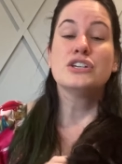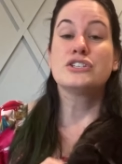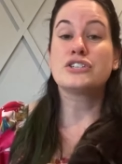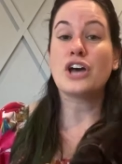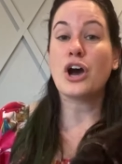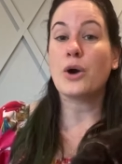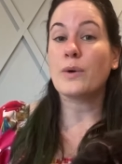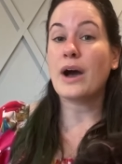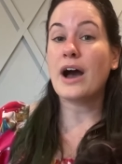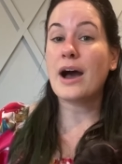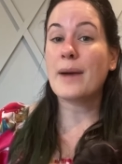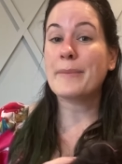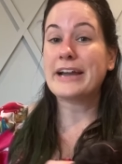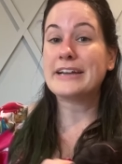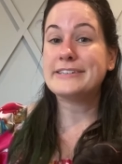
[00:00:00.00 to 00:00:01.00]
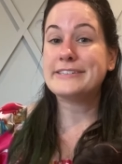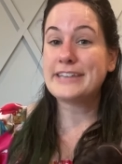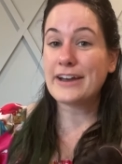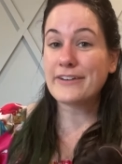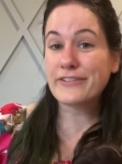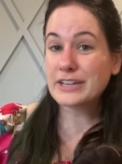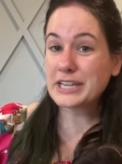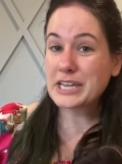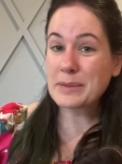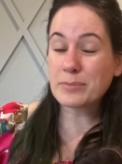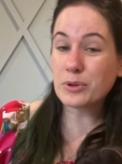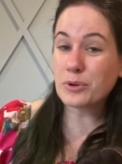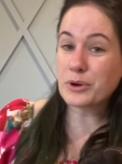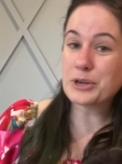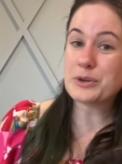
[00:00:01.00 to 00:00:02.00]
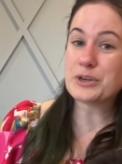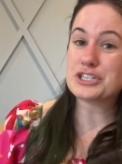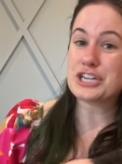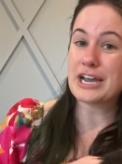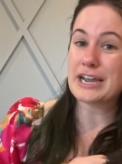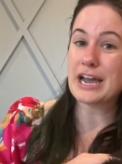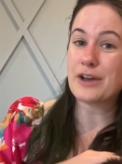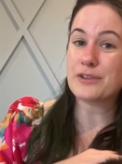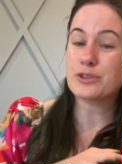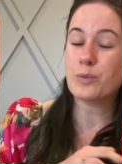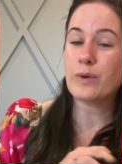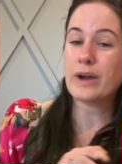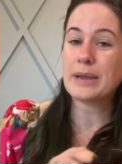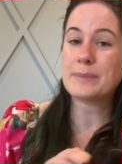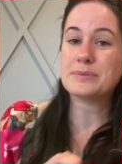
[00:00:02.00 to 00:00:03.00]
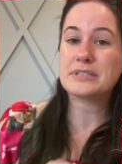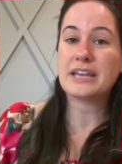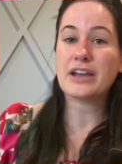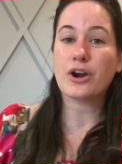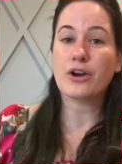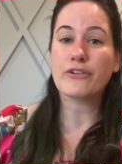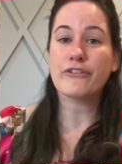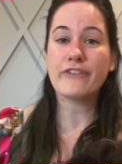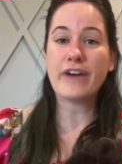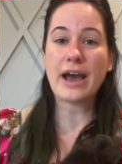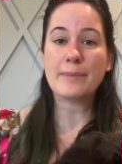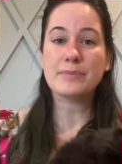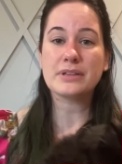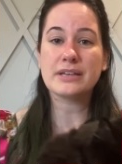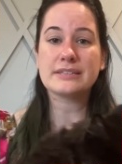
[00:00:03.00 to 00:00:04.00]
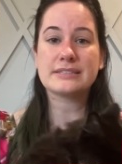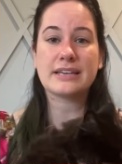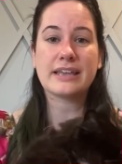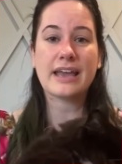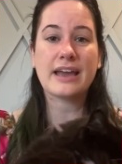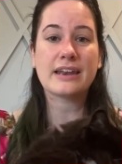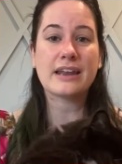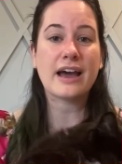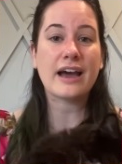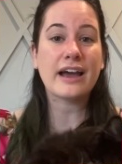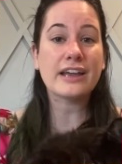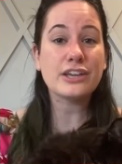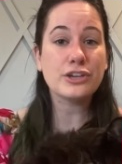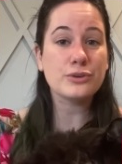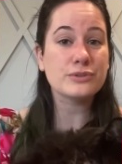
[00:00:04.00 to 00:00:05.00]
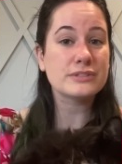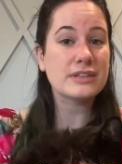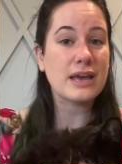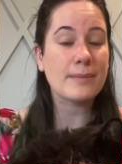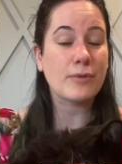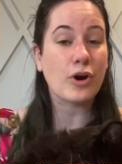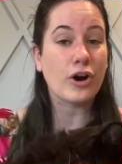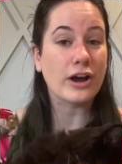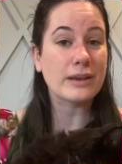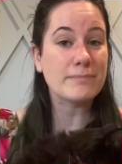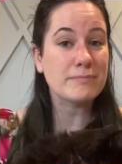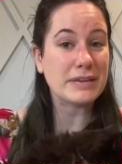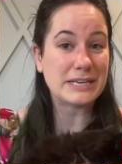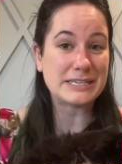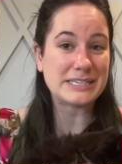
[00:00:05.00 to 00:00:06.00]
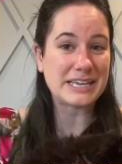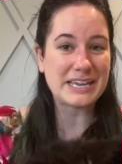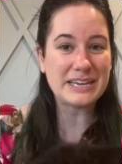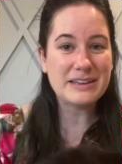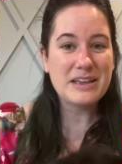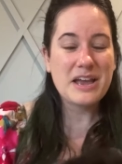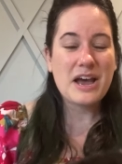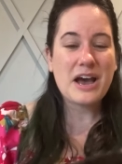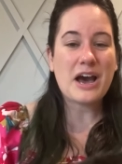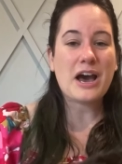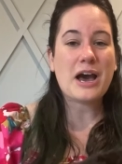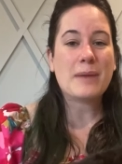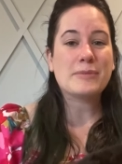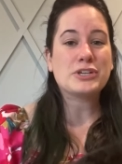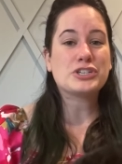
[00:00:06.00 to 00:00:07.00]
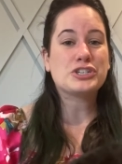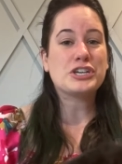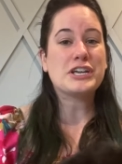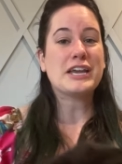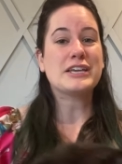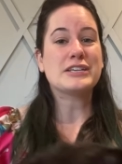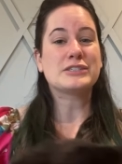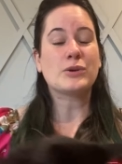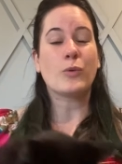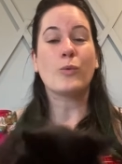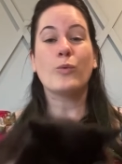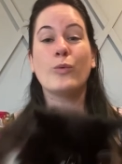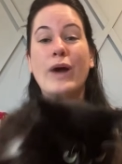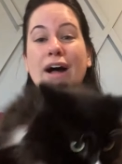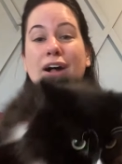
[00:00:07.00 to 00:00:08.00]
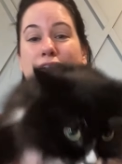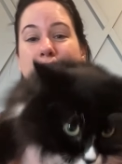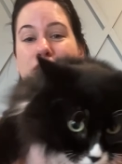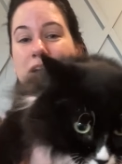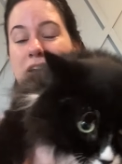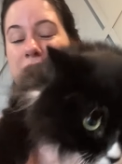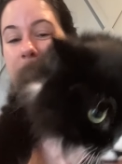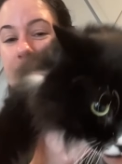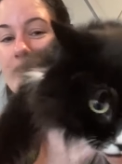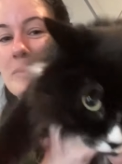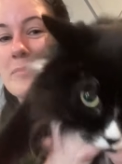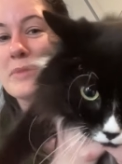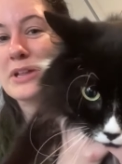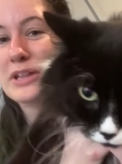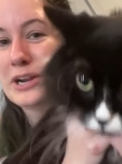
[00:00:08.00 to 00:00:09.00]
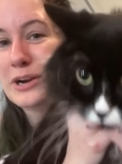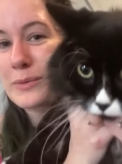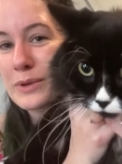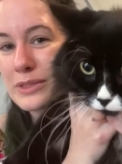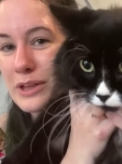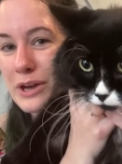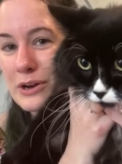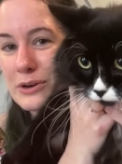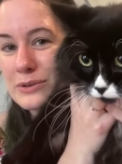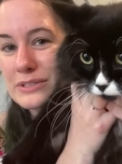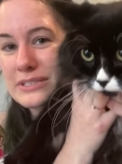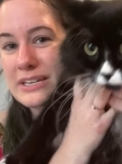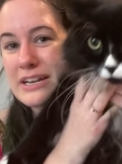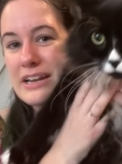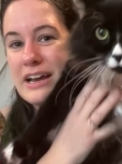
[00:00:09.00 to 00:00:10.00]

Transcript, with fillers: So um, I definitely implore you to check out the wipes. They are fabulous. Again, I use them on Mindy. Um, she is well familiar with those.